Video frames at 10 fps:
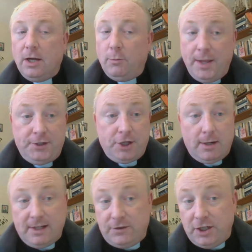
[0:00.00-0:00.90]
With
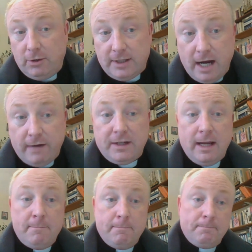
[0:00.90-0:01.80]
Joseph, she looked after
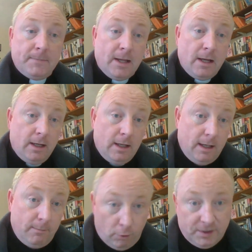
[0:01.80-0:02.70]
him,
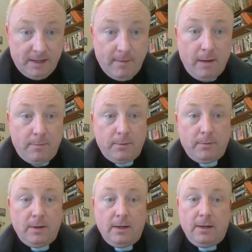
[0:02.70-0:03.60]
brought him up,
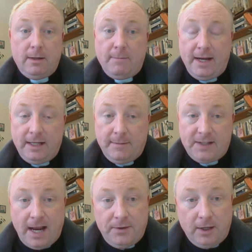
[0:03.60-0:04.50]
made him
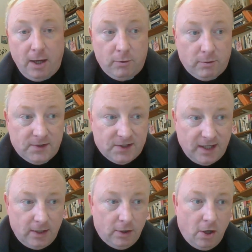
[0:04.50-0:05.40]
attend the local
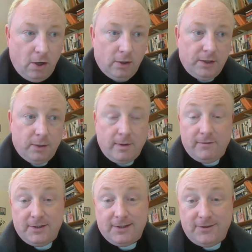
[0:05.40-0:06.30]
synagogue, the
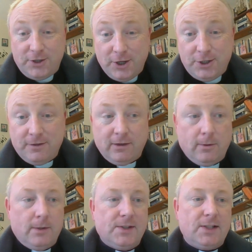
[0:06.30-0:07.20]
equivalent of church, of
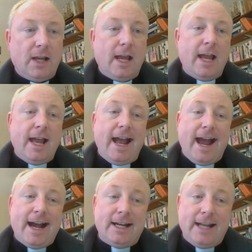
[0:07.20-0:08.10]
course,
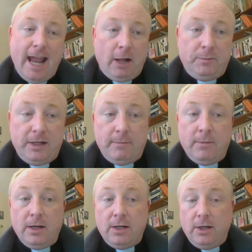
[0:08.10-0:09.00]
and helped him
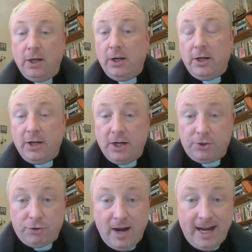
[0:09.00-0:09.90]
learn a
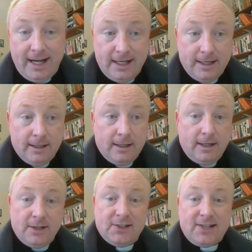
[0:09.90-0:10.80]
trade,
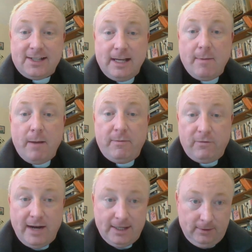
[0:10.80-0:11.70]
and set him up
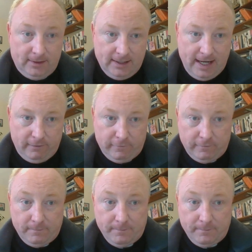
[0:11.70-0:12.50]
for adult life.